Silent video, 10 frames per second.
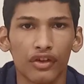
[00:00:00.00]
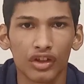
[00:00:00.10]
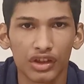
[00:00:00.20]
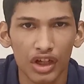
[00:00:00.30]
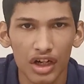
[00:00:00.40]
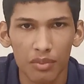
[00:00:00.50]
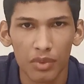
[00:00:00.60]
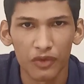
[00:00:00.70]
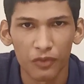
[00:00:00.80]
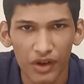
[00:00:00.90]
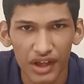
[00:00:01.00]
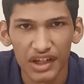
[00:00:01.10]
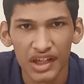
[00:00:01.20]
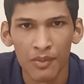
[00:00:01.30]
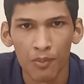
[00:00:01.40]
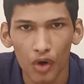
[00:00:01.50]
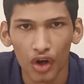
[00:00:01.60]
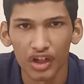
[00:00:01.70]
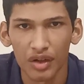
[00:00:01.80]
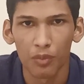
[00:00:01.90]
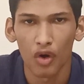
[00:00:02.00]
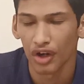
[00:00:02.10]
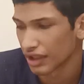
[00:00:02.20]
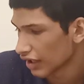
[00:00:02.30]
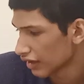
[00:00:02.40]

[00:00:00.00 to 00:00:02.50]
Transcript: Now the third but very important point,